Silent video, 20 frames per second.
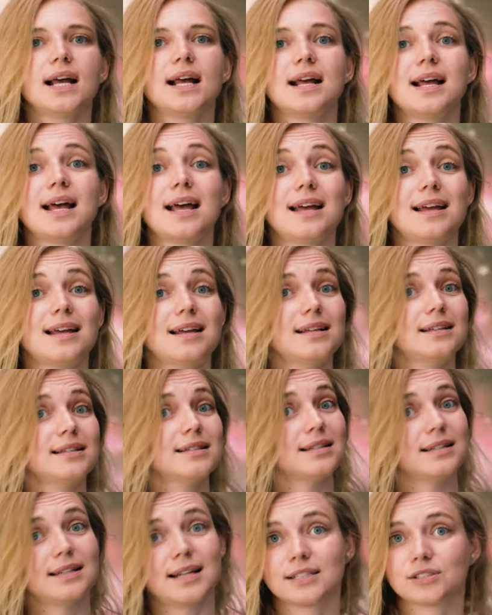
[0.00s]

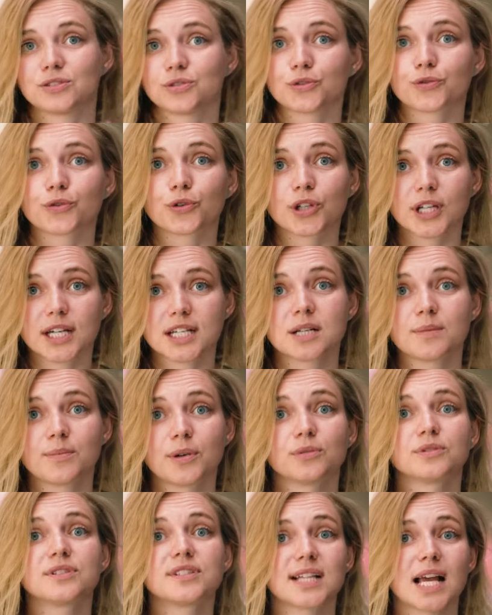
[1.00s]
And let's not forget
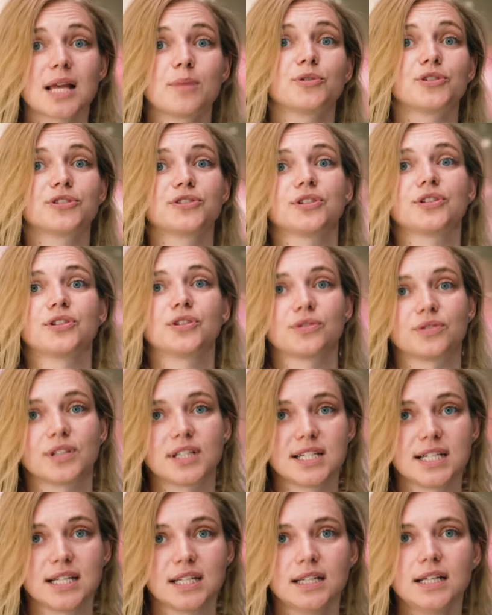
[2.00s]
about
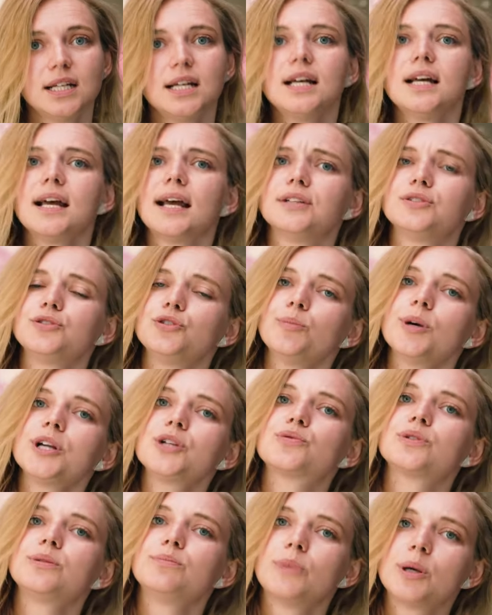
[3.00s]
cybersecurity. As you
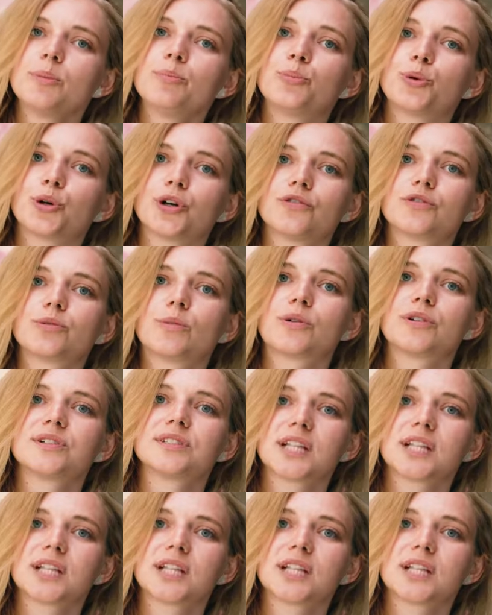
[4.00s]
might remember from our